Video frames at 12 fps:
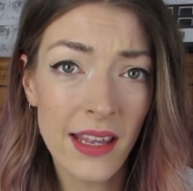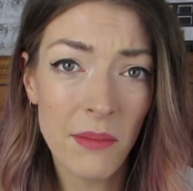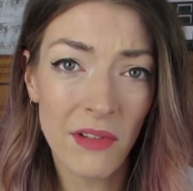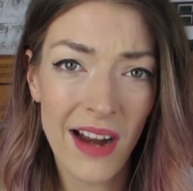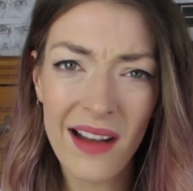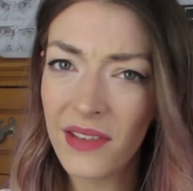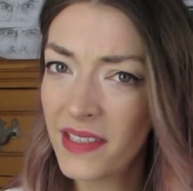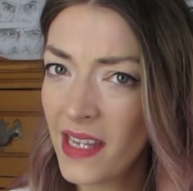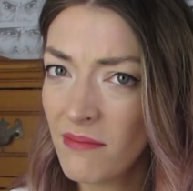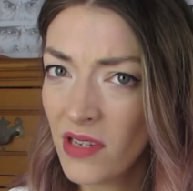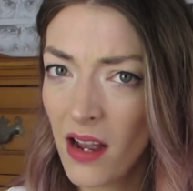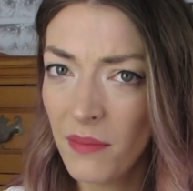them around the
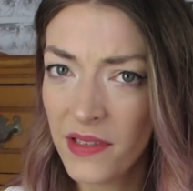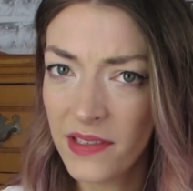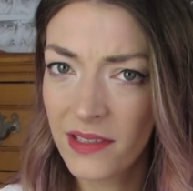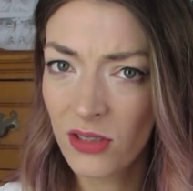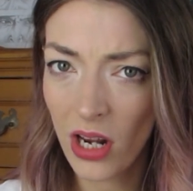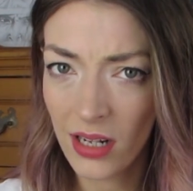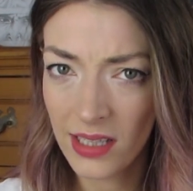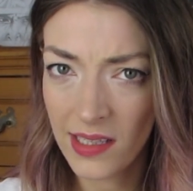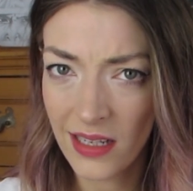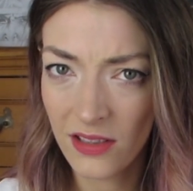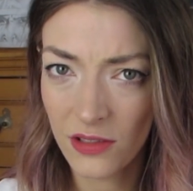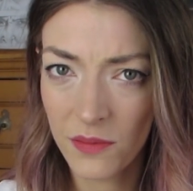same time as Charlie's
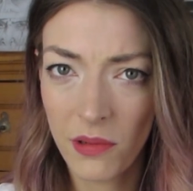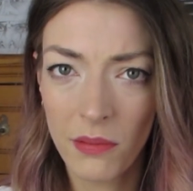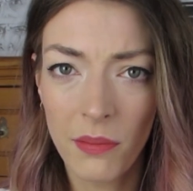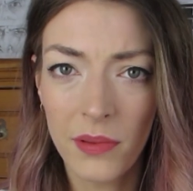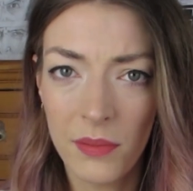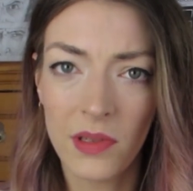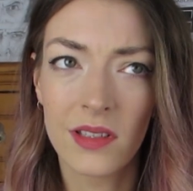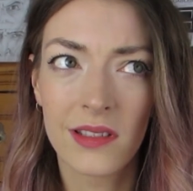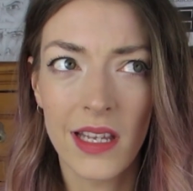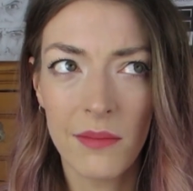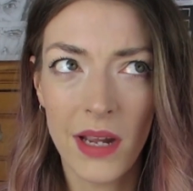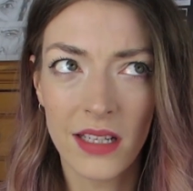Angels, probably
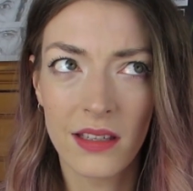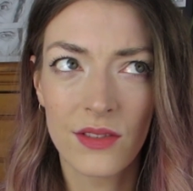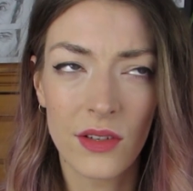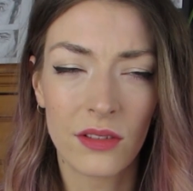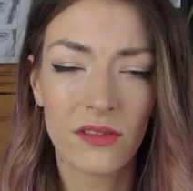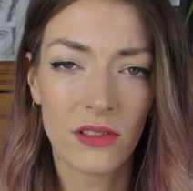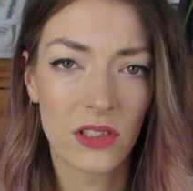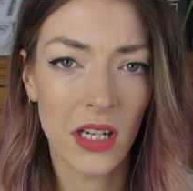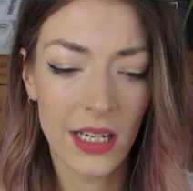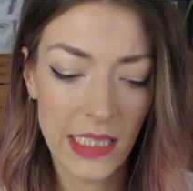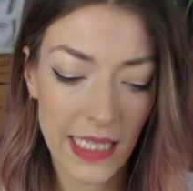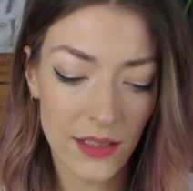because they made the song for
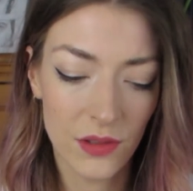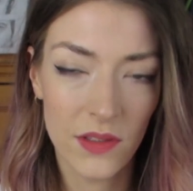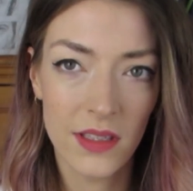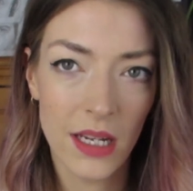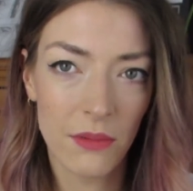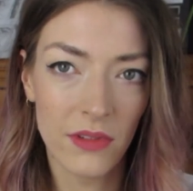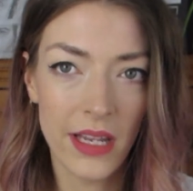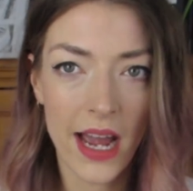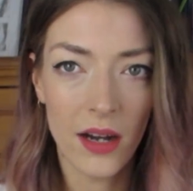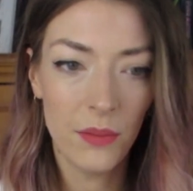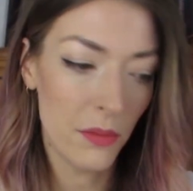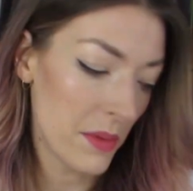Charlie's Angels and they were on the
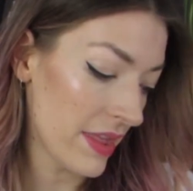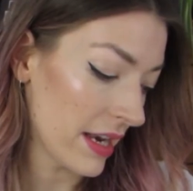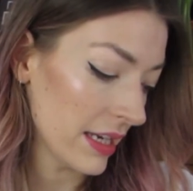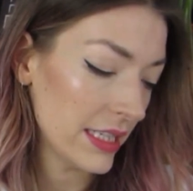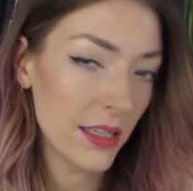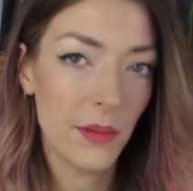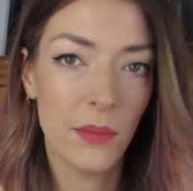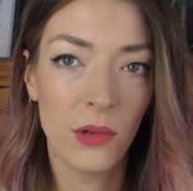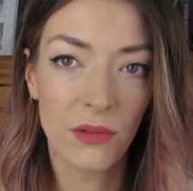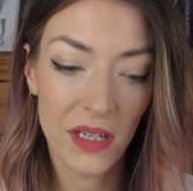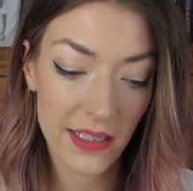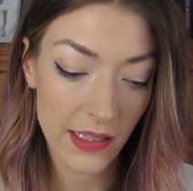album, and then I did a bit
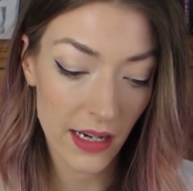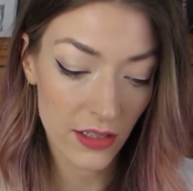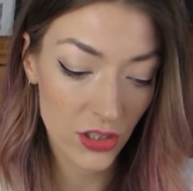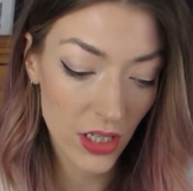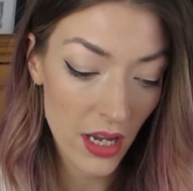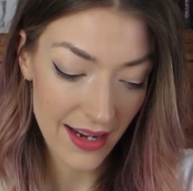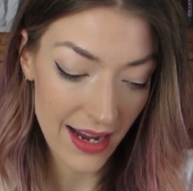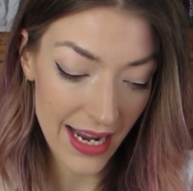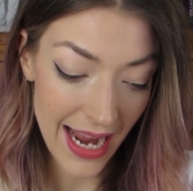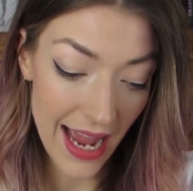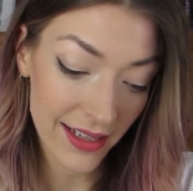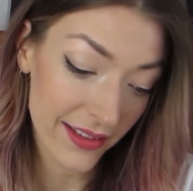more research.
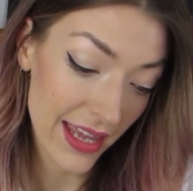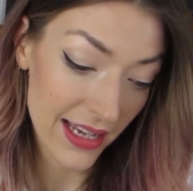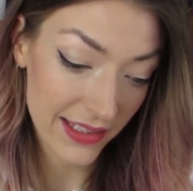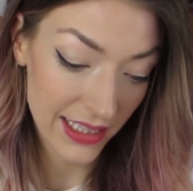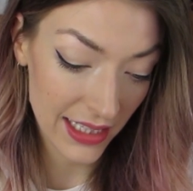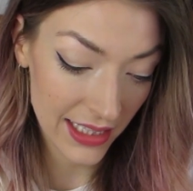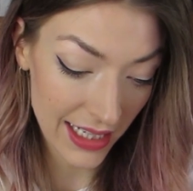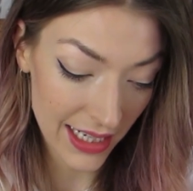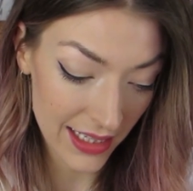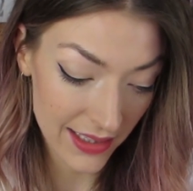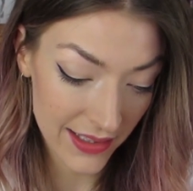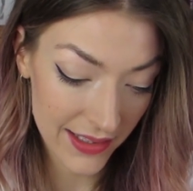I had their
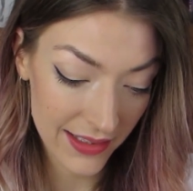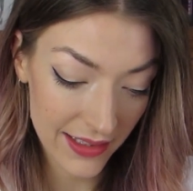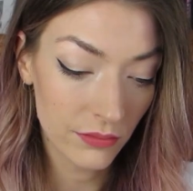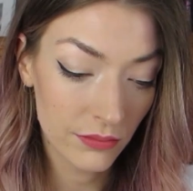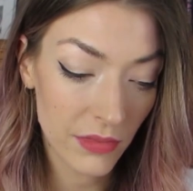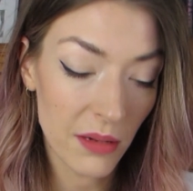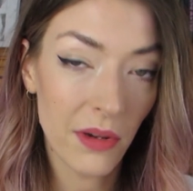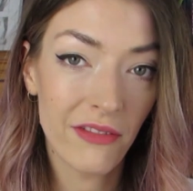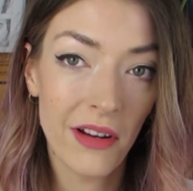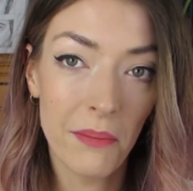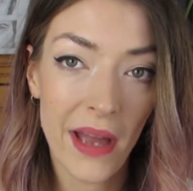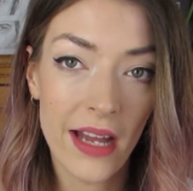CDs. Me and my
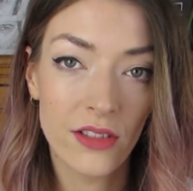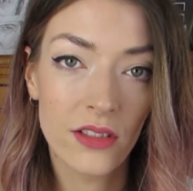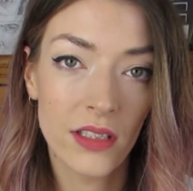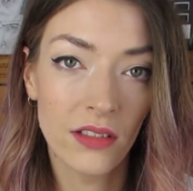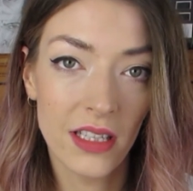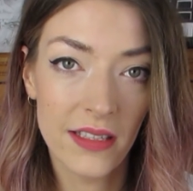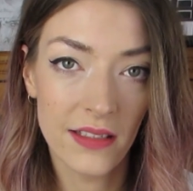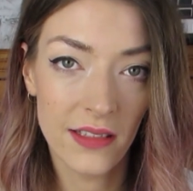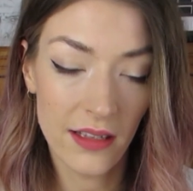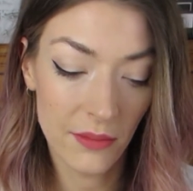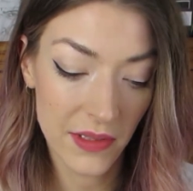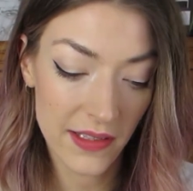friend Badge still listen
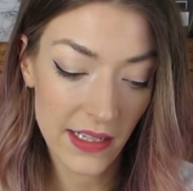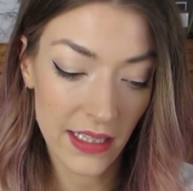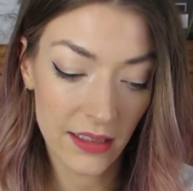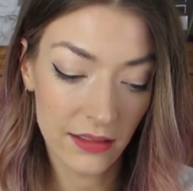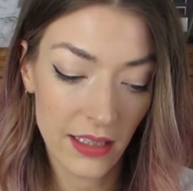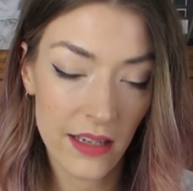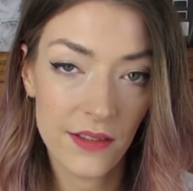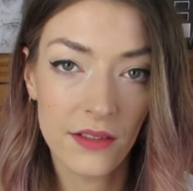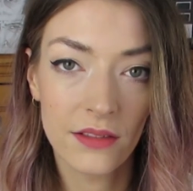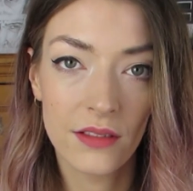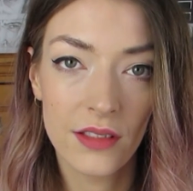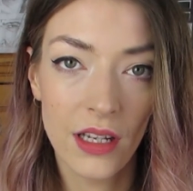to them and sing their
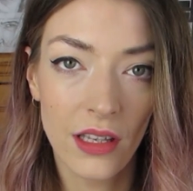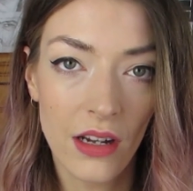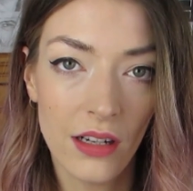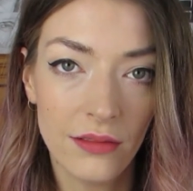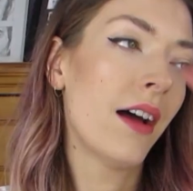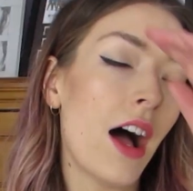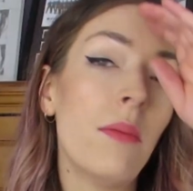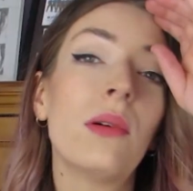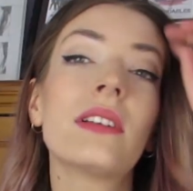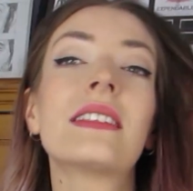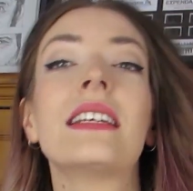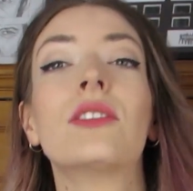songs a lot. I
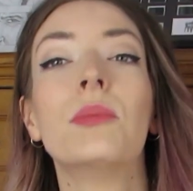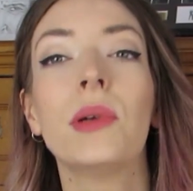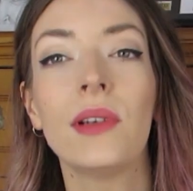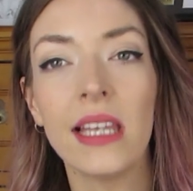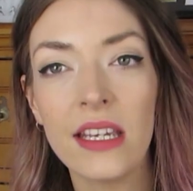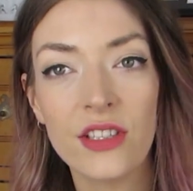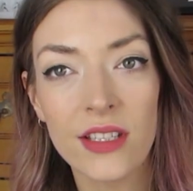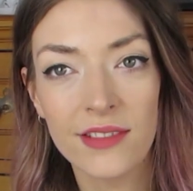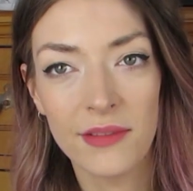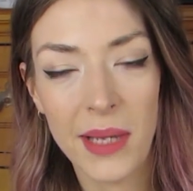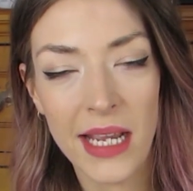bought the single Bootylicious from